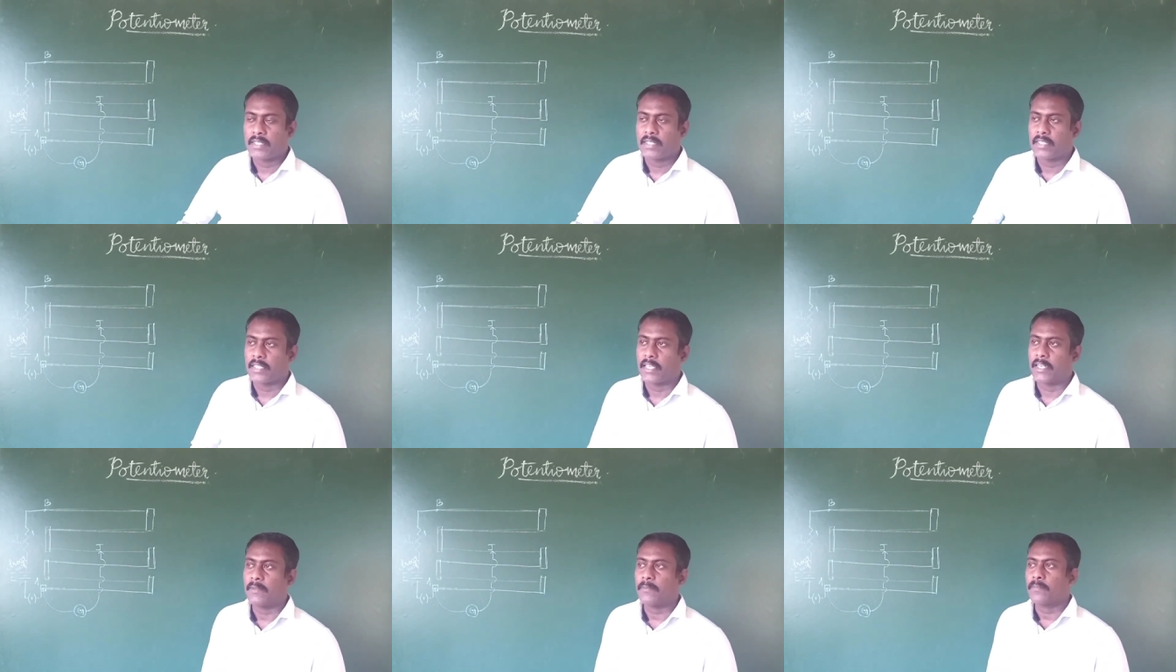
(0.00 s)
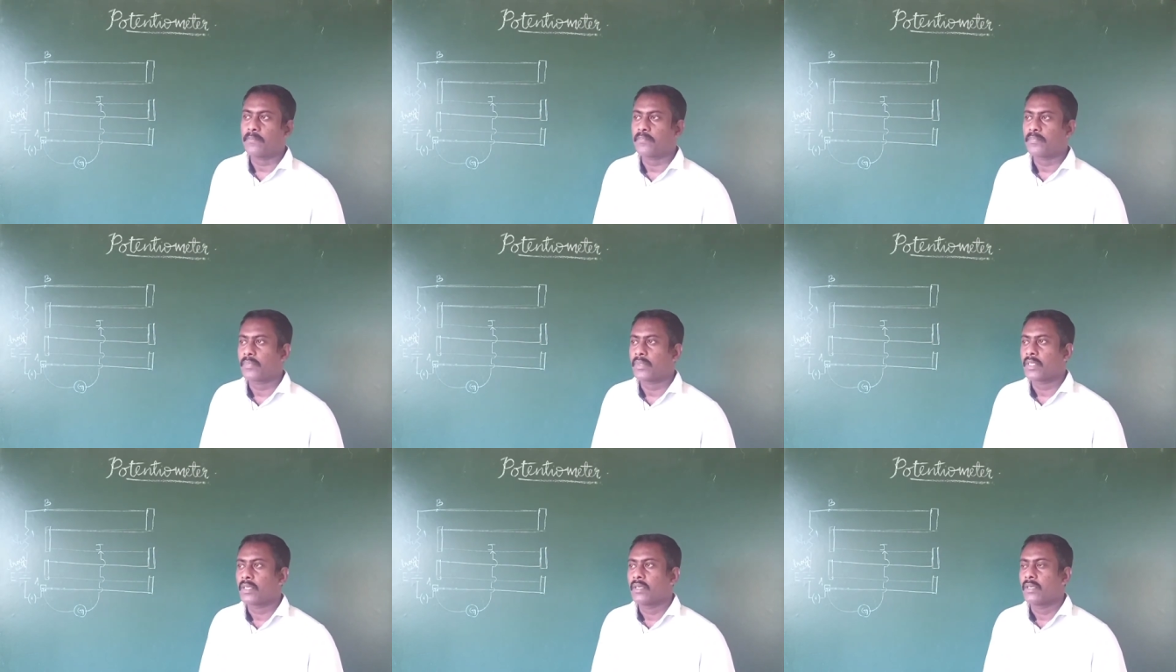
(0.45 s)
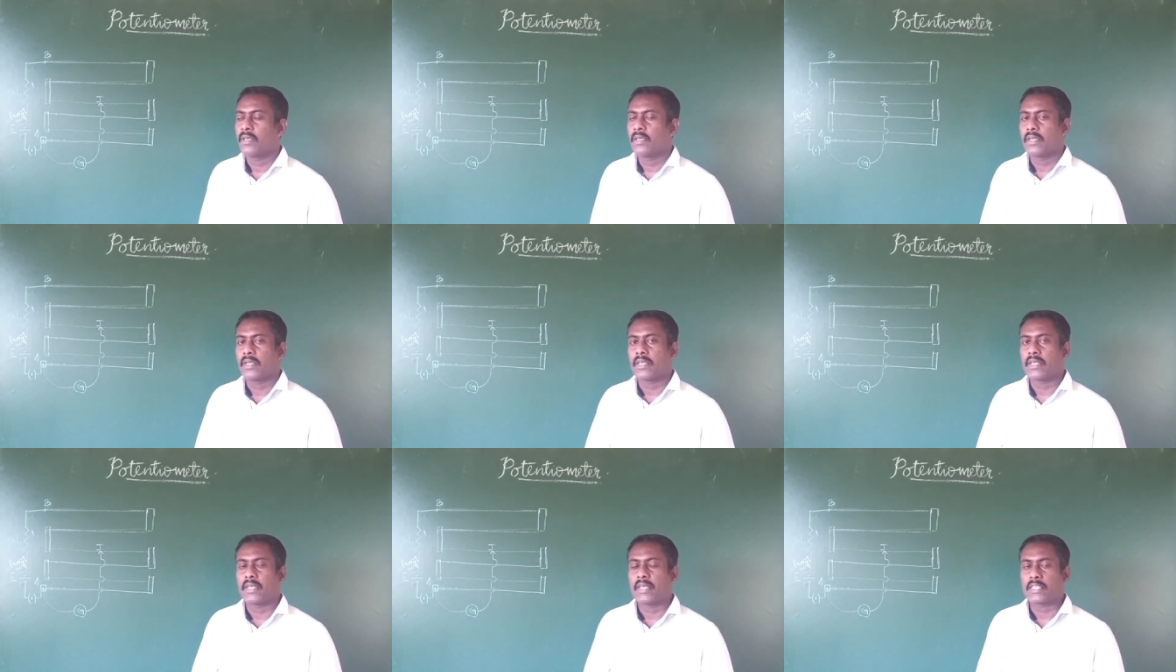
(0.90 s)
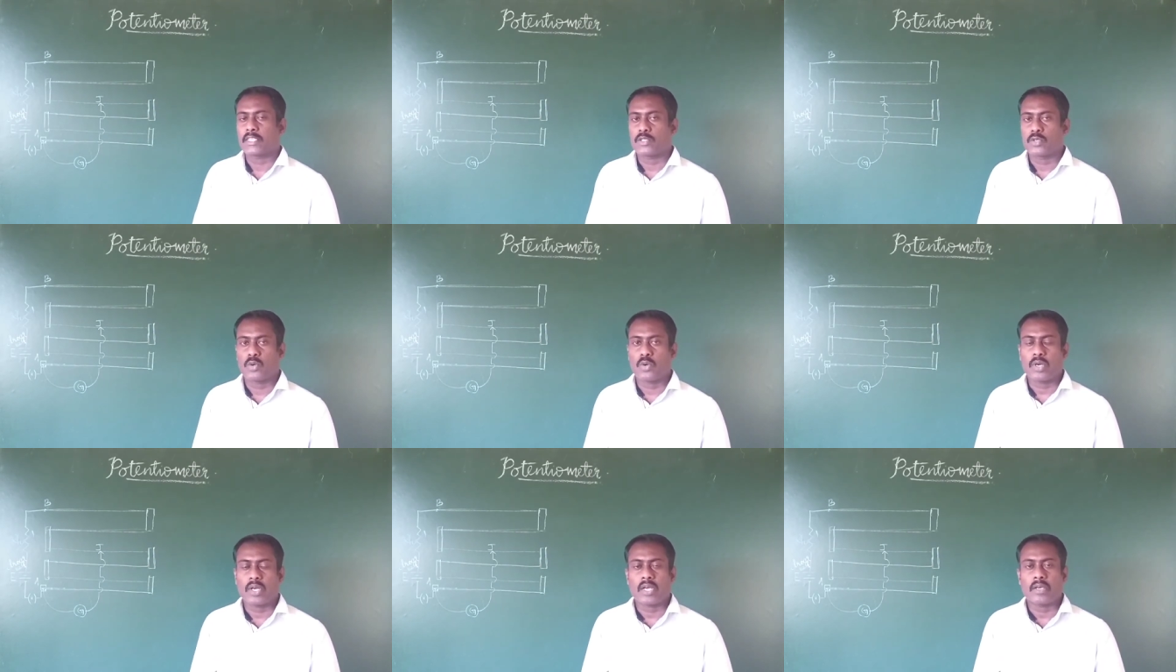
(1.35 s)
then it does
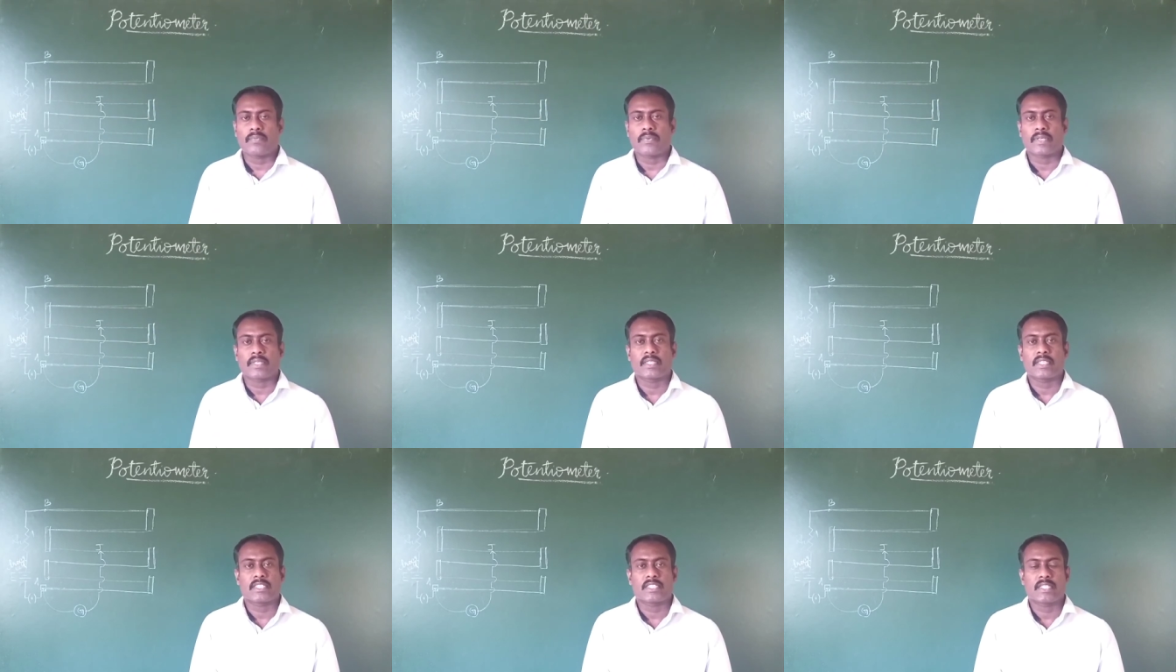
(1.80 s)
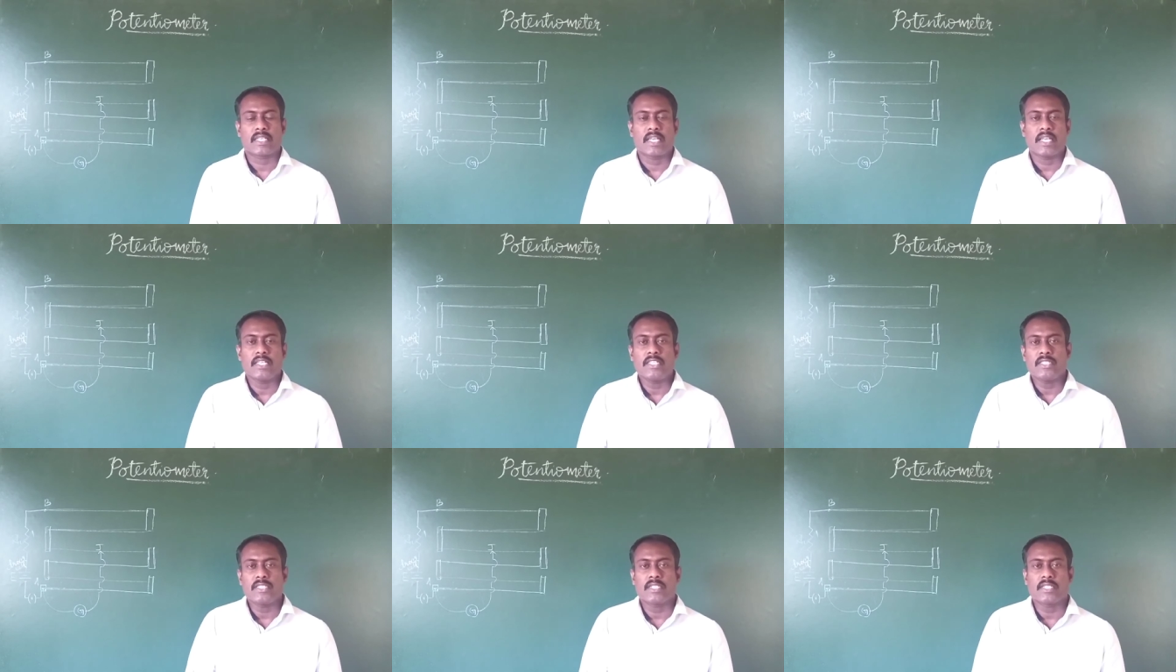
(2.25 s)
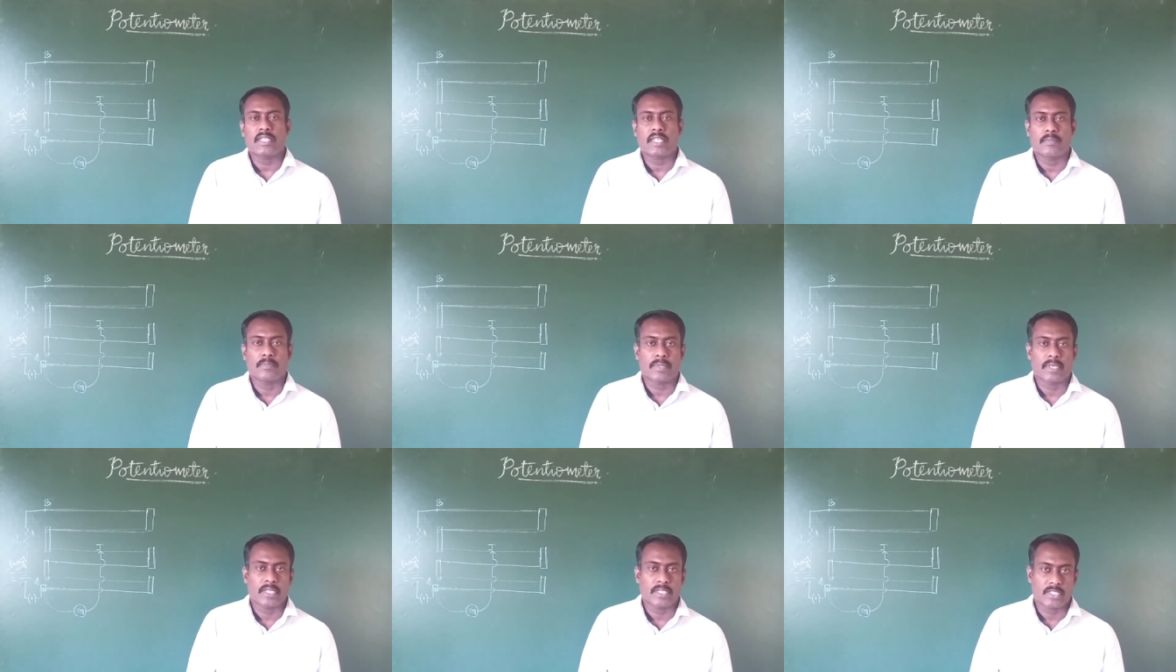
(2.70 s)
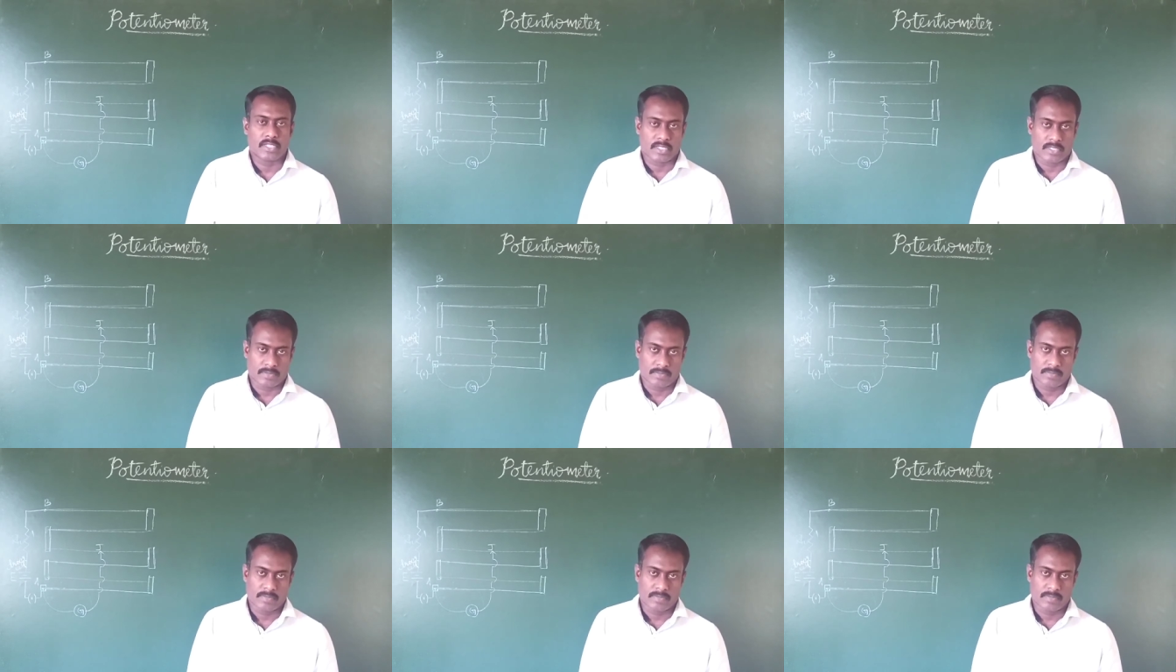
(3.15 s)
not affect the change in temperature,